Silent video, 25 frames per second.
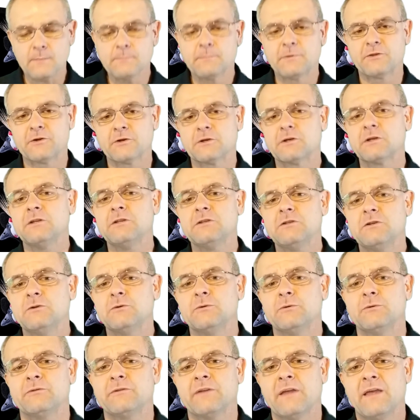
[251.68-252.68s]
But they're going to
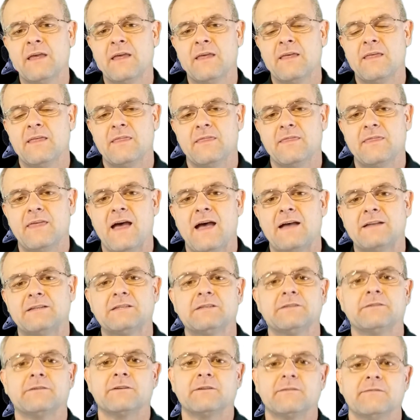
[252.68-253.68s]
use that
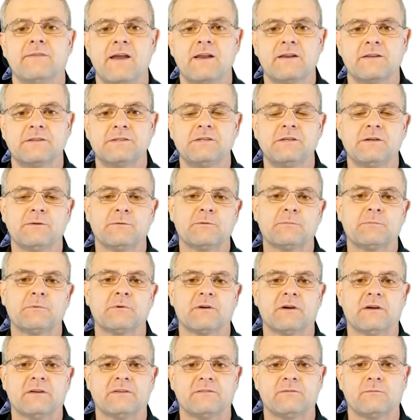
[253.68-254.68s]
to their advantage here with
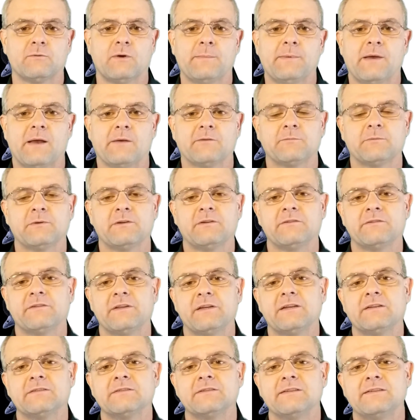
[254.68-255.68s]
progressive web apps, because
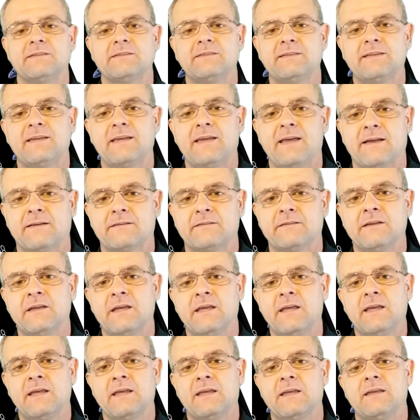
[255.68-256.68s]
they can detect
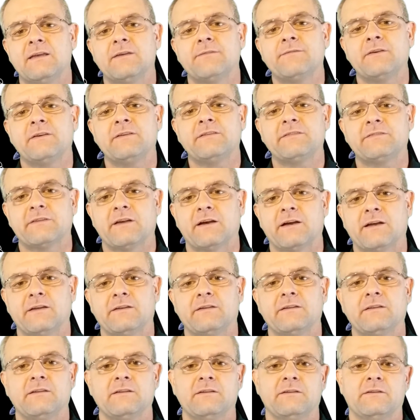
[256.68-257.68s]
if a
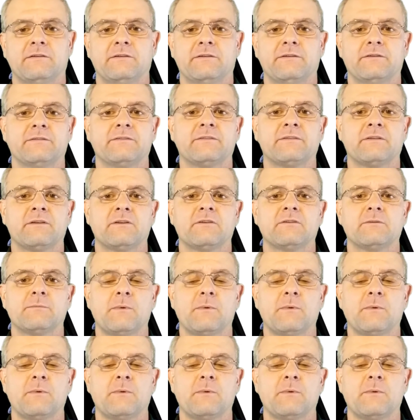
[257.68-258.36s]
site is